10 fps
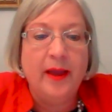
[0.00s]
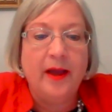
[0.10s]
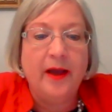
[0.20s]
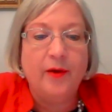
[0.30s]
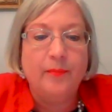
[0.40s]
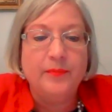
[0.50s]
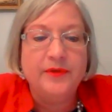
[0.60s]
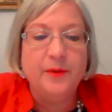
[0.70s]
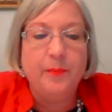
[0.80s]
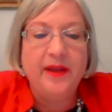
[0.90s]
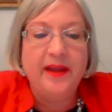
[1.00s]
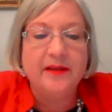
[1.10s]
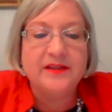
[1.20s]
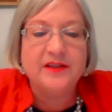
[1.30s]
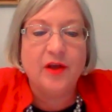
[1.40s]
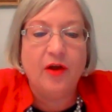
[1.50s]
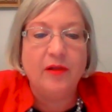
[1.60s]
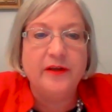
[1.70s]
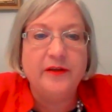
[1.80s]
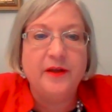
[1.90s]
to be a solid